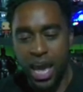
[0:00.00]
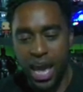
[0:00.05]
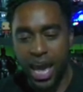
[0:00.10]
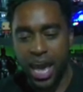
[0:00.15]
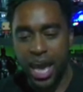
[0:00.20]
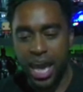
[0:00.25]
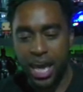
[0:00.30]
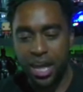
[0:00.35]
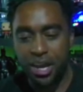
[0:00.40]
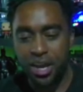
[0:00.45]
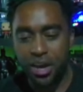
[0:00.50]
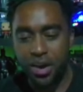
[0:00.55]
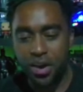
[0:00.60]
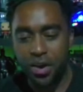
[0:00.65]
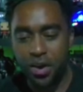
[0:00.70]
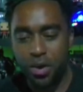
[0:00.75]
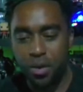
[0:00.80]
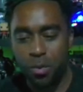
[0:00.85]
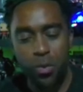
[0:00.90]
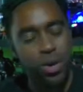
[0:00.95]
And
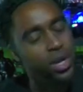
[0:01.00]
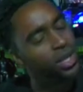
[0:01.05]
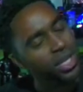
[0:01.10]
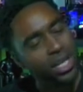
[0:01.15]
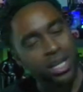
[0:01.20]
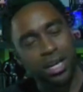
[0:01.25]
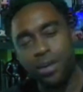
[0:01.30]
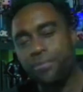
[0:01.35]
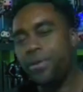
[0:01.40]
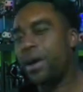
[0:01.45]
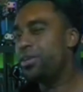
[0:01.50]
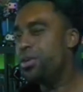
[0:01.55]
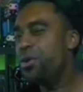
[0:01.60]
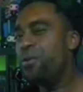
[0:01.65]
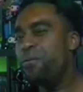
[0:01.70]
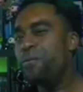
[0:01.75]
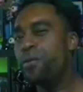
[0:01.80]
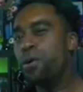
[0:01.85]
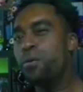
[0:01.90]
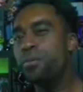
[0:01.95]
weirdly enough, I do
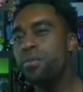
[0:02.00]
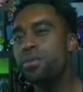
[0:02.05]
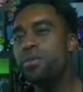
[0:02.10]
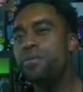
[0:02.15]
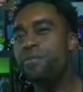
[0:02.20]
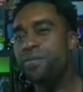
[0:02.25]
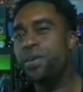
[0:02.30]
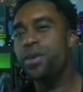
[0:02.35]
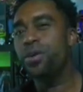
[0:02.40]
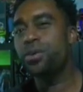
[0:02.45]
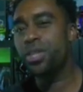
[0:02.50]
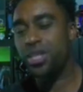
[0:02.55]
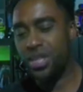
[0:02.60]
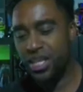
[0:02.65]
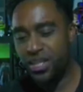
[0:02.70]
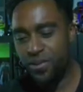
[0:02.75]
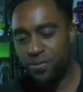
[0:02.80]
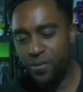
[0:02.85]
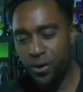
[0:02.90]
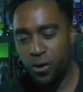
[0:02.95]
feel that
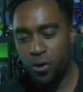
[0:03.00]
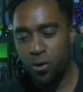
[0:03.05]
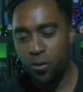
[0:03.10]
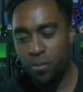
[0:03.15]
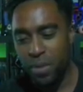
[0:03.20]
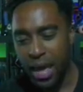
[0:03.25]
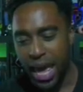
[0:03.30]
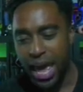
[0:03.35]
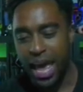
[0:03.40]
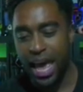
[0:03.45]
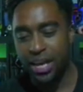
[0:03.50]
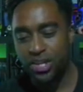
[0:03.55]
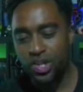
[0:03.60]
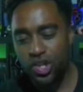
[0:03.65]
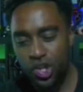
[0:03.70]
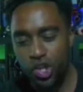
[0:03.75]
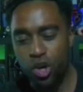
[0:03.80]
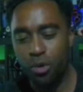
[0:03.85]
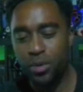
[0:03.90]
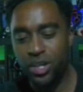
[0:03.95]
this film has
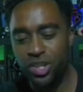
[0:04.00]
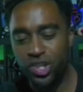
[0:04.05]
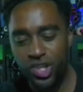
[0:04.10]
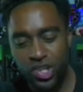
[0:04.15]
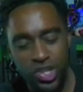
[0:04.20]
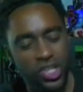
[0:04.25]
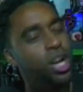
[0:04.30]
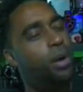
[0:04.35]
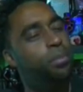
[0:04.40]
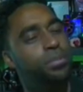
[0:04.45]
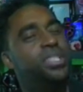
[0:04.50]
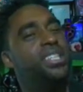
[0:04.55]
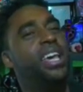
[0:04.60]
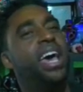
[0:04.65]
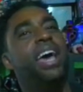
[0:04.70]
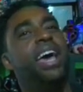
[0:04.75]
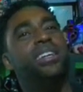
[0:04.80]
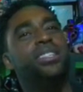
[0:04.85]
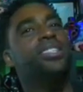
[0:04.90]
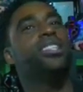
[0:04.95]
so much
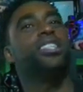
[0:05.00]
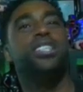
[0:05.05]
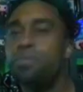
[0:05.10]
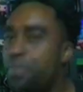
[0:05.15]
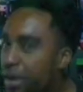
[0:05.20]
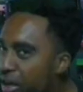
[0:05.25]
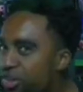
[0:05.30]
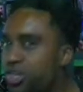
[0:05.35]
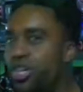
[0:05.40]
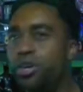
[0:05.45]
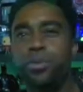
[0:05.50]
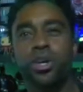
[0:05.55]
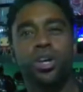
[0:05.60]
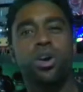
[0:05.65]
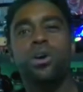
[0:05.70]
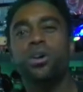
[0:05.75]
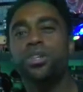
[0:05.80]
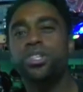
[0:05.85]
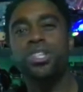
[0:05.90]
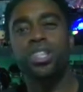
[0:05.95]
subtext, especially in
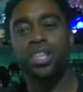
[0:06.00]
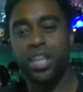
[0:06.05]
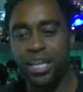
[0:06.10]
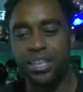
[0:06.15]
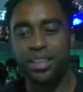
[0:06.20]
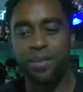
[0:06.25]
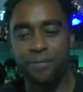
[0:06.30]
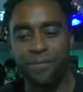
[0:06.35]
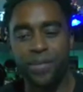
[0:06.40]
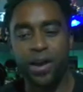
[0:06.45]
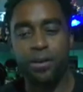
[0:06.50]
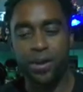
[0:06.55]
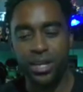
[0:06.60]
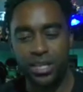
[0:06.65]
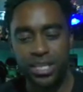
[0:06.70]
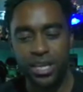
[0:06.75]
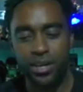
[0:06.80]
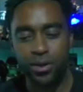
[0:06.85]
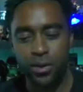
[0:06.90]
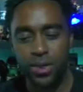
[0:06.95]
regards to like the fairy
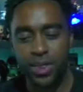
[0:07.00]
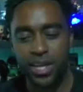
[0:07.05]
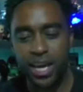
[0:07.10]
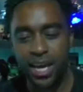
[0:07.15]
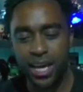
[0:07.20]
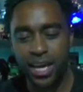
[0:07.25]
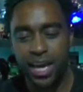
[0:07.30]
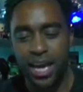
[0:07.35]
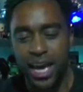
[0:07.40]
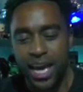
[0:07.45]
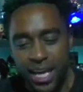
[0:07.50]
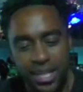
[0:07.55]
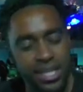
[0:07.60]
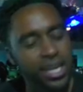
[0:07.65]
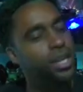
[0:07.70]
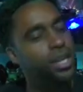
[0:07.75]
tale thing, that